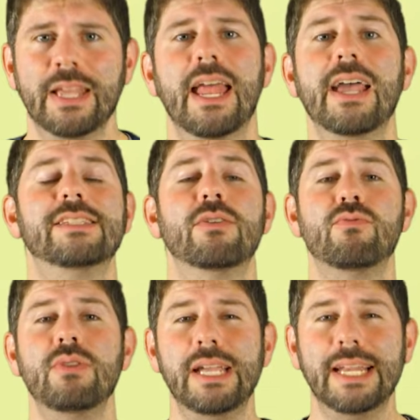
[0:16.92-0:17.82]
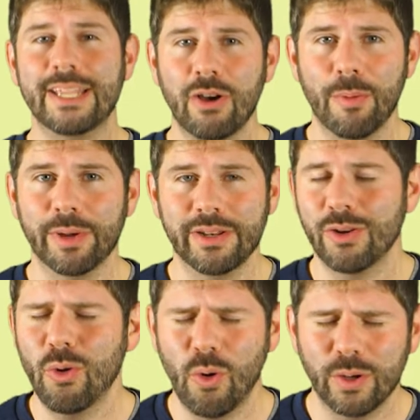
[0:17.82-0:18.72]
Now, it's a really common,
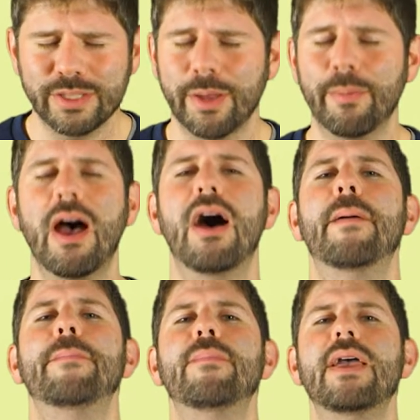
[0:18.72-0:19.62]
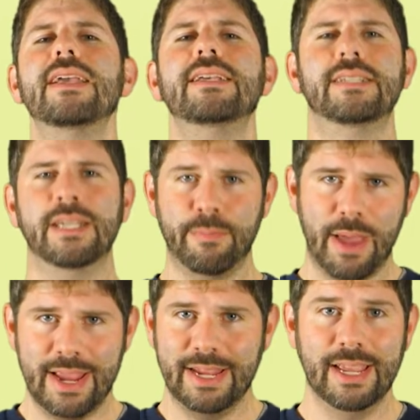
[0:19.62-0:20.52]
awesome, amazing
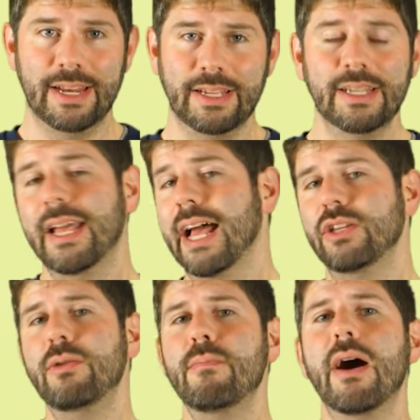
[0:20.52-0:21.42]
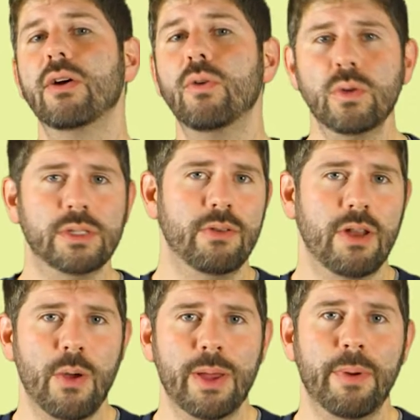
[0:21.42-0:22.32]
painkiller, and you might also
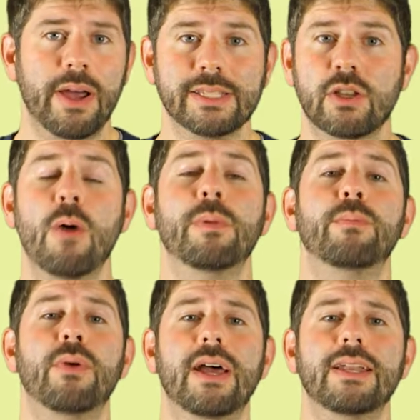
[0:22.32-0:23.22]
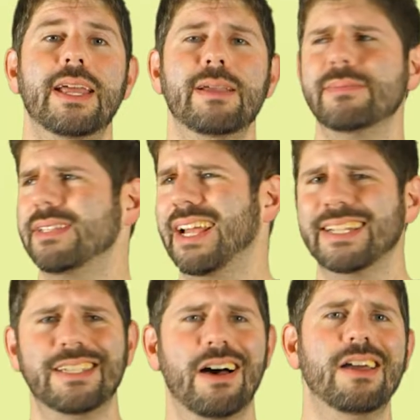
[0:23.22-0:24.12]
know it by its common brand names like
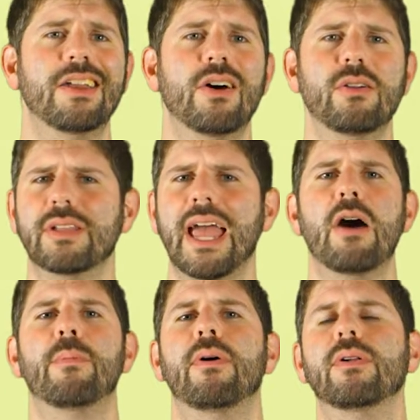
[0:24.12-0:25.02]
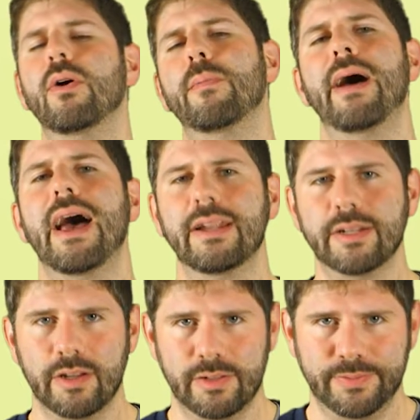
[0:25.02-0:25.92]
Tylenol, Calpol, or
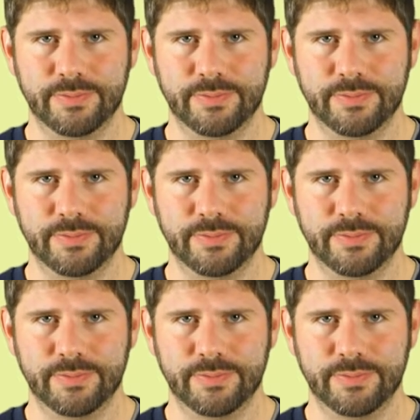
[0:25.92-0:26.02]
Panadol.